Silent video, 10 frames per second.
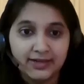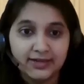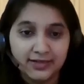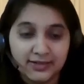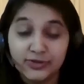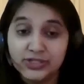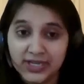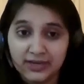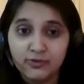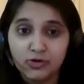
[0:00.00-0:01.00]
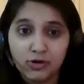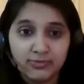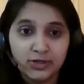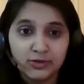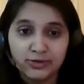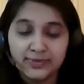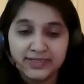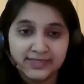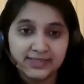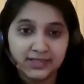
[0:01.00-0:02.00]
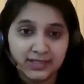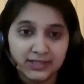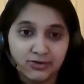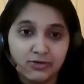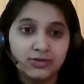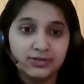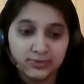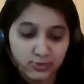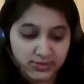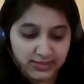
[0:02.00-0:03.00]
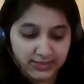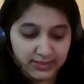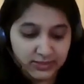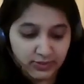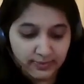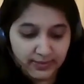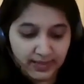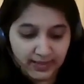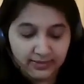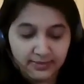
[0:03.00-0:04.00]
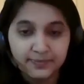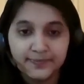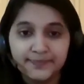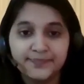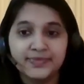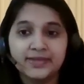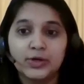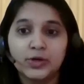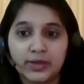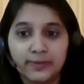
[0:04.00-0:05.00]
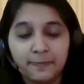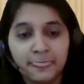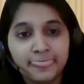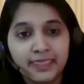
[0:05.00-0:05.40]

and which environment you will be testing it. All those details will be there. Okay.